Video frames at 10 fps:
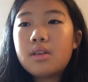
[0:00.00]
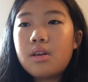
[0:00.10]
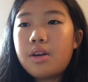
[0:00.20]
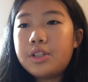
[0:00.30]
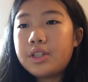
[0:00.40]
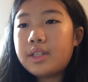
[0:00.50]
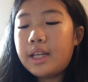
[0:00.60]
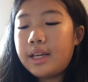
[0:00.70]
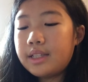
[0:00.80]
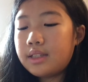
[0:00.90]
are just
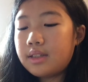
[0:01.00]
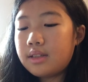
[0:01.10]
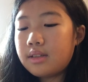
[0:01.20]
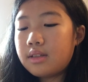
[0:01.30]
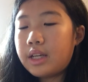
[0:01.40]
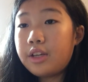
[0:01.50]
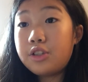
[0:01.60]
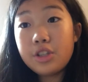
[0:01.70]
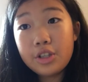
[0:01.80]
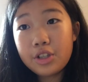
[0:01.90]
things that you
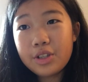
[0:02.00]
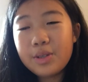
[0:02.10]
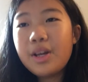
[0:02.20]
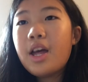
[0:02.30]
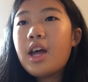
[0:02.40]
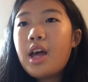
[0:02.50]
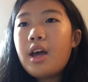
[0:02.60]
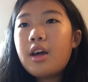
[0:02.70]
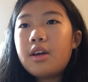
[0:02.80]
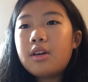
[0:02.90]
should do.
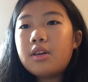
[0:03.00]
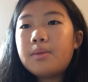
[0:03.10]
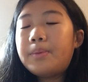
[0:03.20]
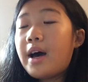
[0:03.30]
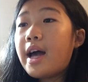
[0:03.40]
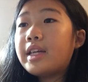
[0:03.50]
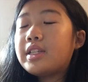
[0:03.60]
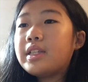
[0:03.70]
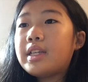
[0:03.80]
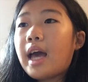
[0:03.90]

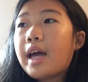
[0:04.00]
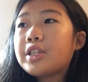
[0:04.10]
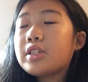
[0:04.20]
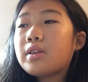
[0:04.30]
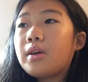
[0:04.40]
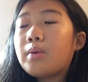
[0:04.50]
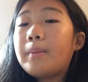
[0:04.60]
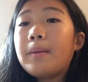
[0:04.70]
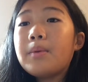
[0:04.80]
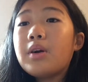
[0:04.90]
But yeah, just
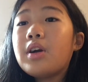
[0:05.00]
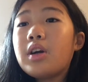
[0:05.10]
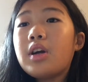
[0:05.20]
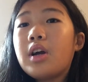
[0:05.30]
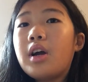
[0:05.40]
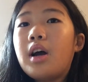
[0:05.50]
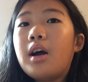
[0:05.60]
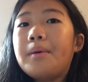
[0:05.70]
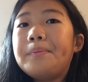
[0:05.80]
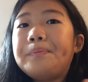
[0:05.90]
remember,
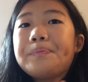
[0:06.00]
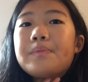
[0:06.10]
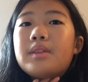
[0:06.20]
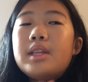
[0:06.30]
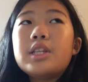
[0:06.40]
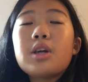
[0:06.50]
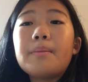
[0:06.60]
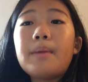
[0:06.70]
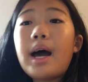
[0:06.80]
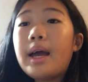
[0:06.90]
these are
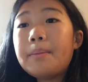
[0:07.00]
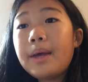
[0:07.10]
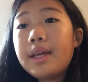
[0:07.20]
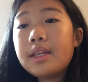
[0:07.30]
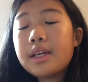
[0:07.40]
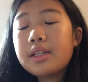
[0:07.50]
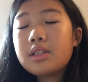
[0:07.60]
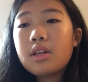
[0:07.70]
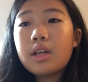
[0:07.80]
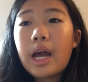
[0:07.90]
my opinions
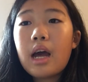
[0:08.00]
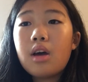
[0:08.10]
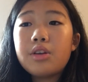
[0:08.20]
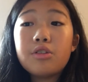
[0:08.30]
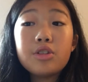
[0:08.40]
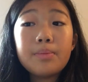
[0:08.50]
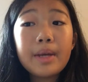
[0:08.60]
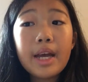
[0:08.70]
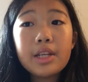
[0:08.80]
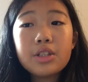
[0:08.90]
on how you should
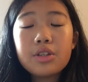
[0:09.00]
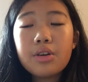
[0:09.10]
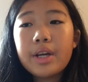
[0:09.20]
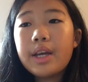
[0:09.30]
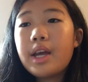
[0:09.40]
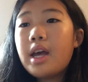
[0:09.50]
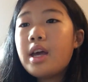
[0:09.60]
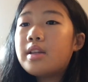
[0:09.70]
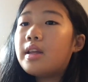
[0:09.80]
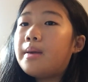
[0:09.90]
begin a story.
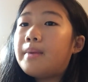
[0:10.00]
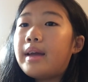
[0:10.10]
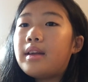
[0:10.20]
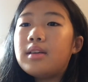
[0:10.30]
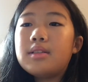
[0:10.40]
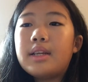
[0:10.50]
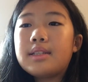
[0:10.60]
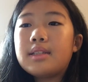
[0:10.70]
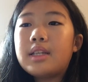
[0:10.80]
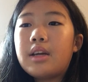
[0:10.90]
They might not
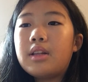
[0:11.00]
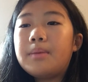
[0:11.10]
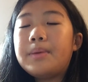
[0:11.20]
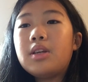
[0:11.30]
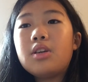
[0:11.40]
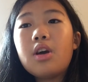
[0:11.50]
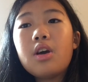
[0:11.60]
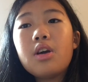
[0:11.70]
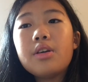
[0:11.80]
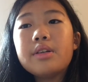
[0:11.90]
necessarily be
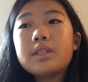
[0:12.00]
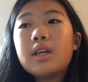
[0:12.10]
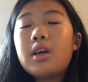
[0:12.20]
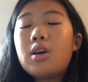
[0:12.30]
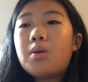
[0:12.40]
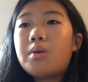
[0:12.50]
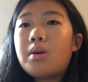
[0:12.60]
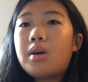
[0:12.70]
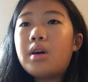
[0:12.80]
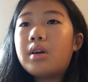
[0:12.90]
yours
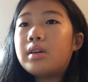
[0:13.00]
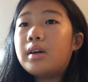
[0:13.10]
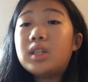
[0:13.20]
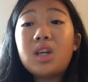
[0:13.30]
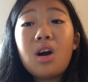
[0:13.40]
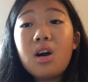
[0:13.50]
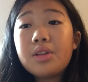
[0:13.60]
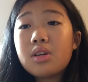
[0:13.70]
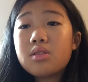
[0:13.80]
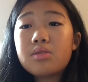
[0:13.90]
or an
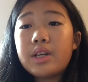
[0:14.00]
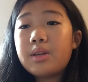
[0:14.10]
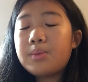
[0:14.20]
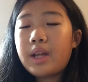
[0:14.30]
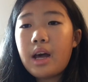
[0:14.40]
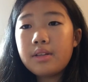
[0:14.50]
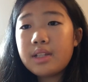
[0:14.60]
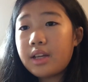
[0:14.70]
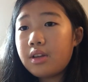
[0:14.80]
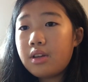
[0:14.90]
author's or anyone else
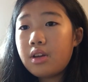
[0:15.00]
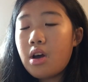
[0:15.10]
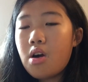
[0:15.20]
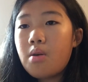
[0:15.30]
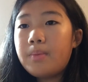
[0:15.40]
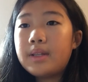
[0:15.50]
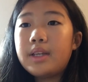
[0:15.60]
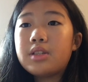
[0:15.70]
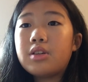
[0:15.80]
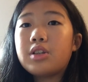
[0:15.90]
that you know, but
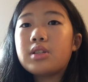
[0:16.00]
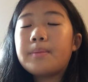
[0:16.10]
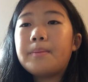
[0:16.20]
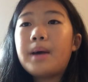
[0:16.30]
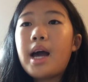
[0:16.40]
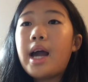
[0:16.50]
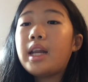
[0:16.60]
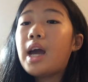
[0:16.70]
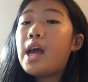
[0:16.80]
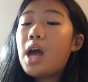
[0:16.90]
these are just
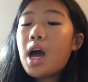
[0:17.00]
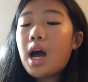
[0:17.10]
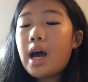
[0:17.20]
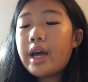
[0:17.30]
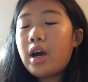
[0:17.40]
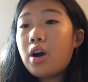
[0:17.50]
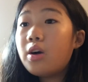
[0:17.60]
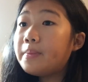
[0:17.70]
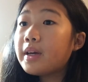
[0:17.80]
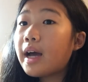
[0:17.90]
mine. I
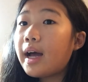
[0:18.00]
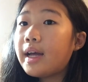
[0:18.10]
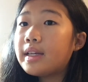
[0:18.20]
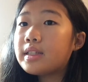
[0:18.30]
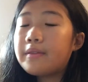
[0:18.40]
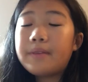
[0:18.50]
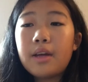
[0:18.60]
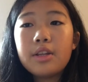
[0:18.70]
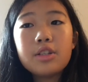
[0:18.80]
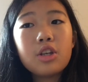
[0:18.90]
hope you guys
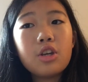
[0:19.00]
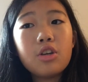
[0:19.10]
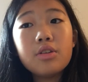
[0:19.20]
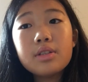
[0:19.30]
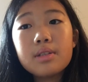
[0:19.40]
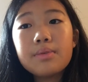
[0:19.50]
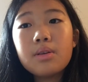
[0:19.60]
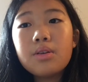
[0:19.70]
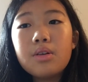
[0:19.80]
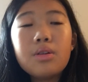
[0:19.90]
found this
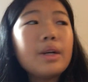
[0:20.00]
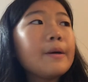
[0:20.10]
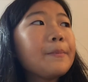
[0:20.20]
useful.